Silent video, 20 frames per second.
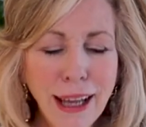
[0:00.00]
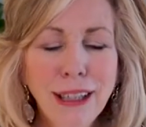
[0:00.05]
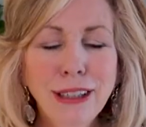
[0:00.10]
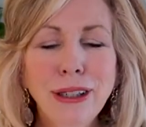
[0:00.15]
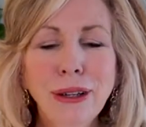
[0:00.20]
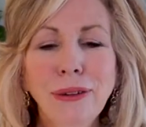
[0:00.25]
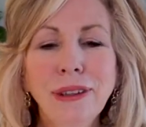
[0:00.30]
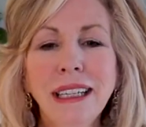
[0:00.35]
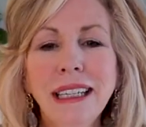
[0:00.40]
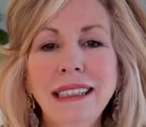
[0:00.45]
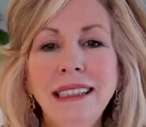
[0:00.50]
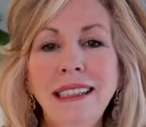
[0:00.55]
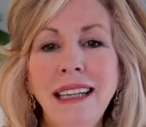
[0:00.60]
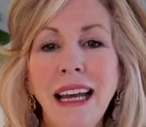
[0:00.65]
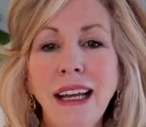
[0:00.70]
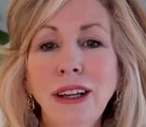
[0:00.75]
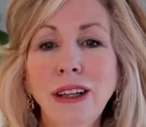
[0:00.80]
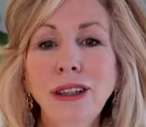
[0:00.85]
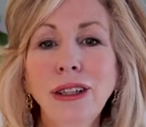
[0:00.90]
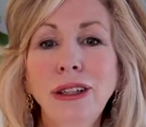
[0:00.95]
So let's
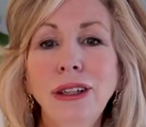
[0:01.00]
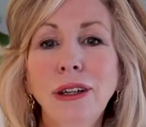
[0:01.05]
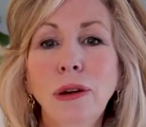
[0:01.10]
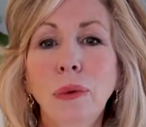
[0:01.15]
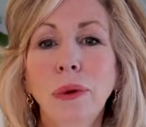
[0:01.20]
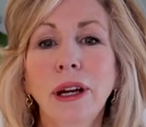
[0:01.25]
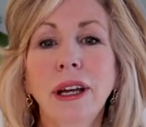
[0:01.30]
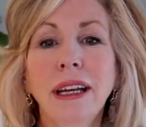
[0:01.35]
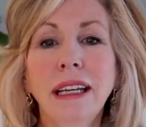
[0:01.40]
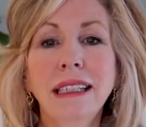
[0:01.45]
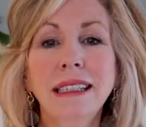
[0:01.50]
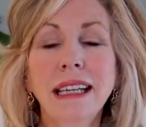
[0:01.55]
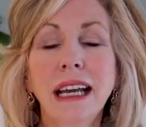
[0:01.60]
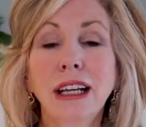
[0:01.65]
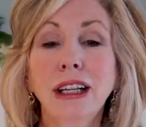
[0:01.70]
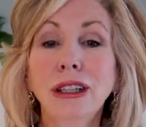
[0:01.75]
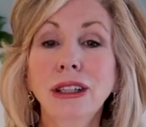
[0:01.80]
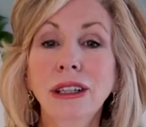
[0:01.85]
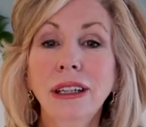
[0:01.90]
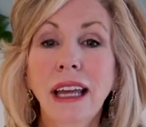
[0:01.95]
take a look. We're going to
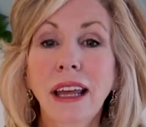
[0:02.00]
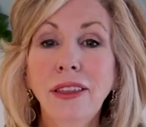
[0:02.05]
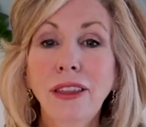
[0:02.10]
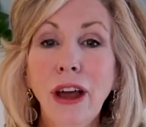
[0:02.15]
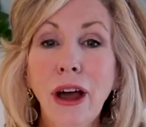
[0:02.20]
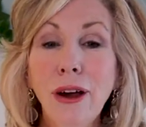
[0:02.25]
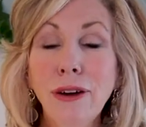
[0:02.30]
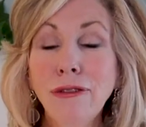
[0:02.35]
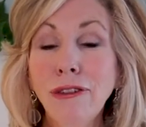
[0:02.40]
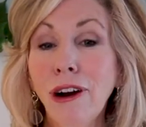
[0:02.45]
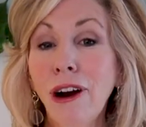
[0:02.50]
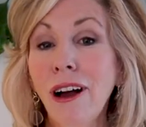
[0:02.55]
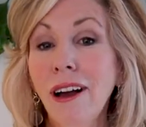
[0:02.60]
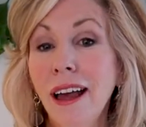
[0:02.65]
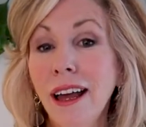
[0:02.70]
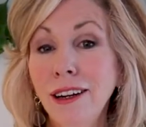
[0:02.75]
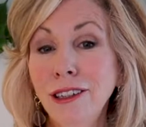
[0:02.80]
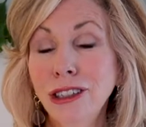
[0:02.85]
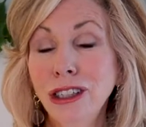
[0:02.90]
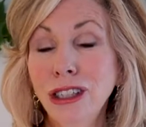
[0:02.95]
take a look at the overall
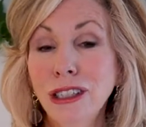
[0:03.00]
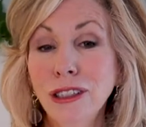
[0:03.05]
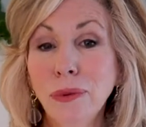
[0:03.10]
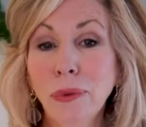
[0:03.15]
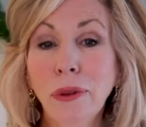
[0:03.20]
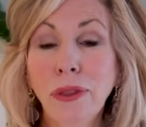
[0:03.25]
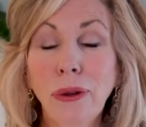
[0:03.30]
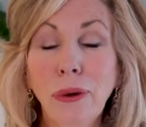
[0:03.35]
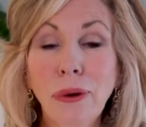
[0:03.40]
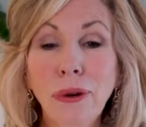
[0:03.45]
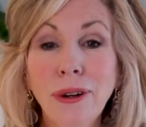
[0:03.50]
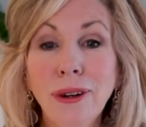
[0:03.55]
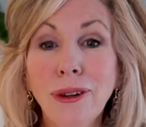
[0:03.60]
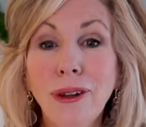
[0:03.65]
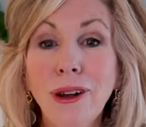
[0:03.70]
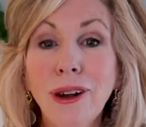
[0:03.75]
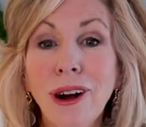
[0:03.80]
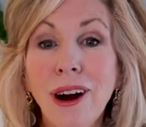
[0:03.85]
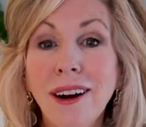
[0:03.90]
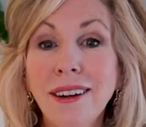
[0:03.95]
energies with the
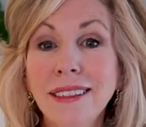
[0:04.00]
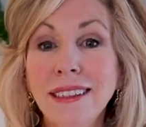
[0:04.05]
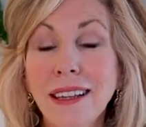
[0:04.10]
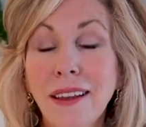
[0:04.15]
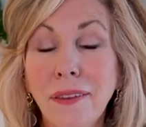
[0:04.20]
oracle cards,